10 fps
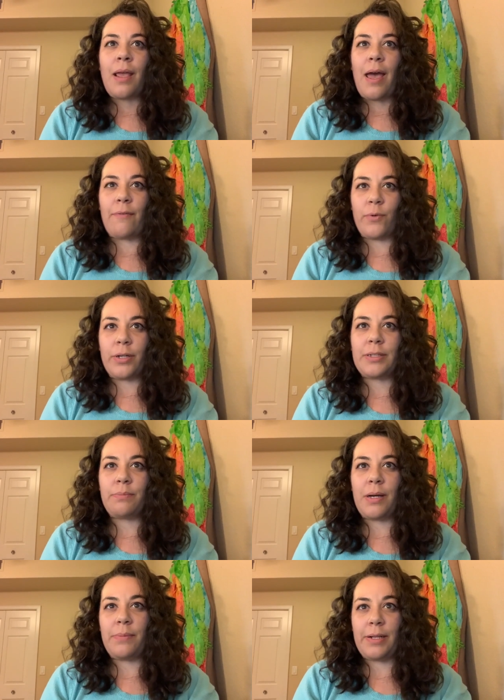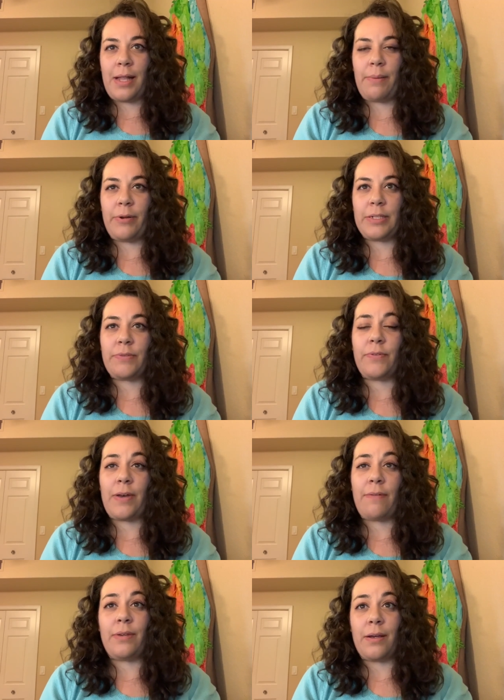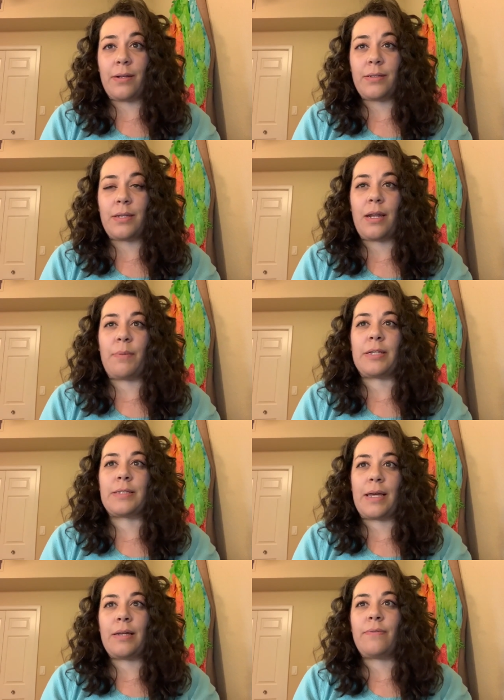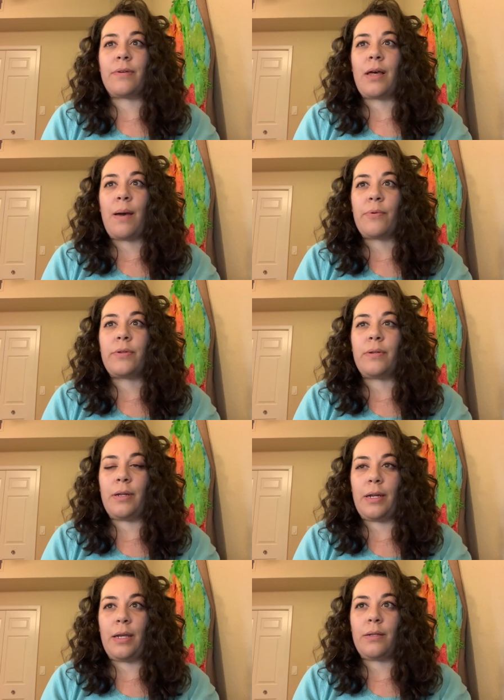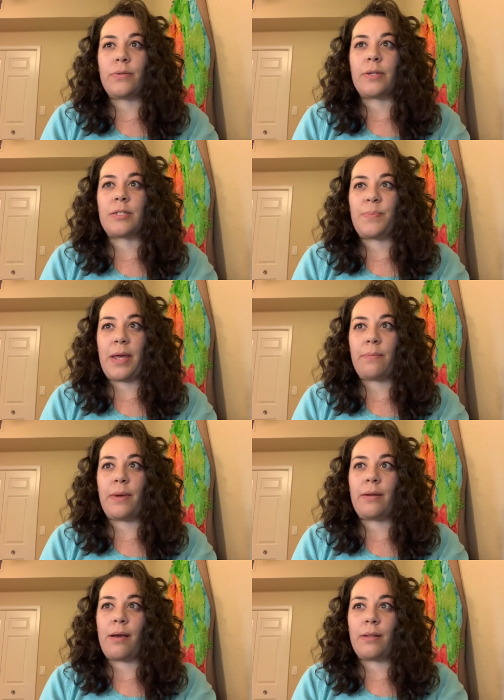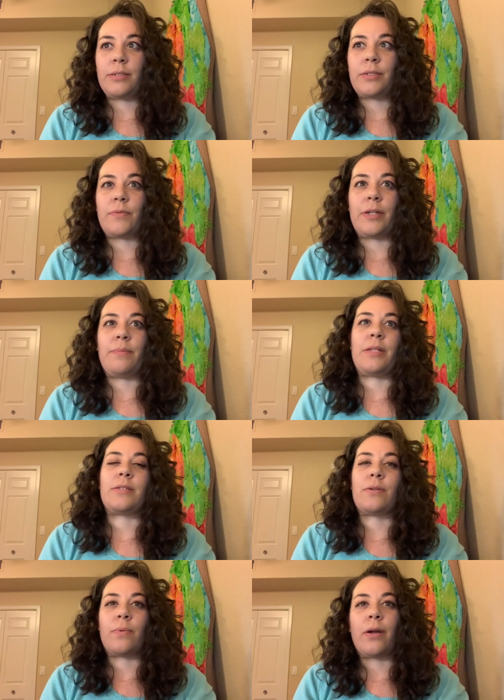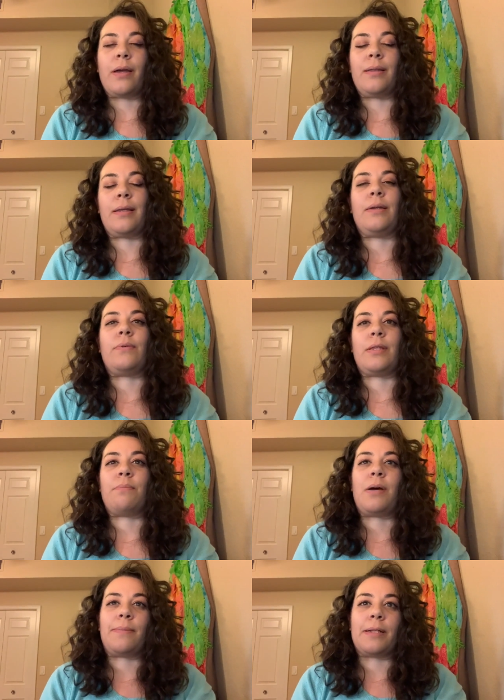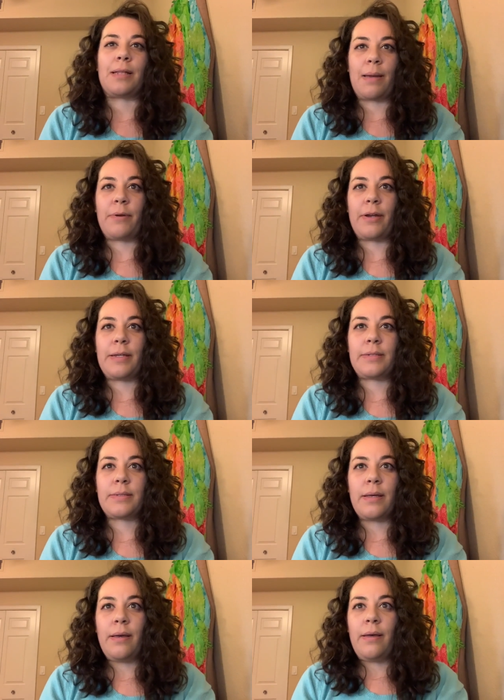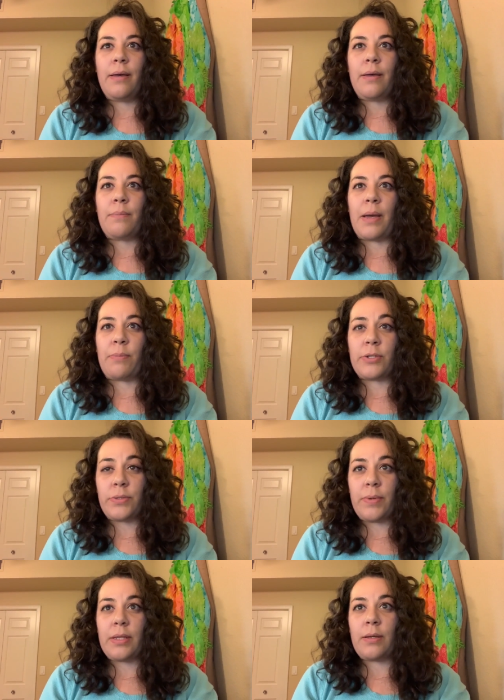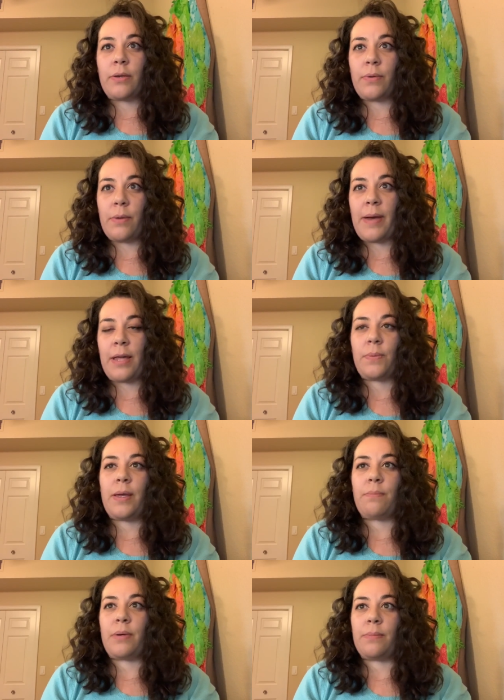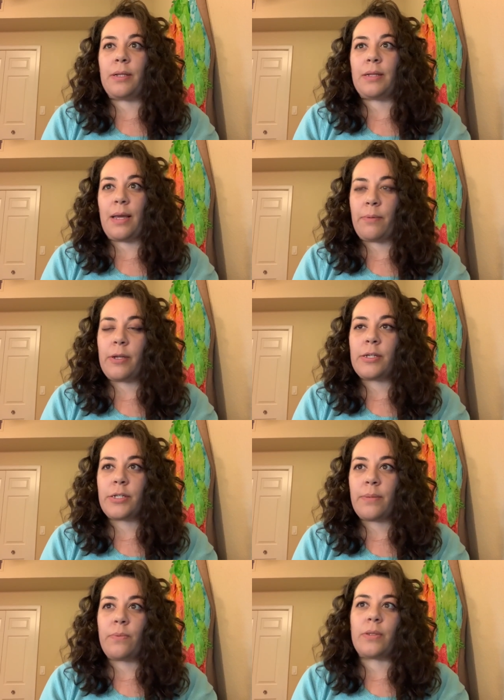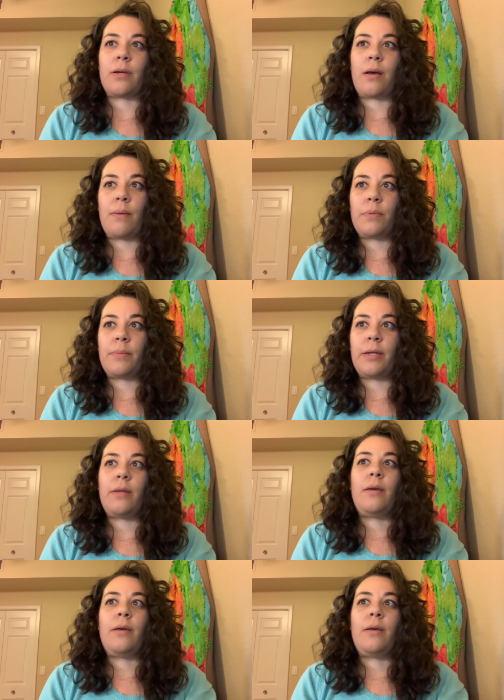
I've worked in public libraries for five years and I'm excited for the opportunity to expand my knowledge of what it means to work and lead within public libraries. By pursuing the career pathway in public librarianship with a complement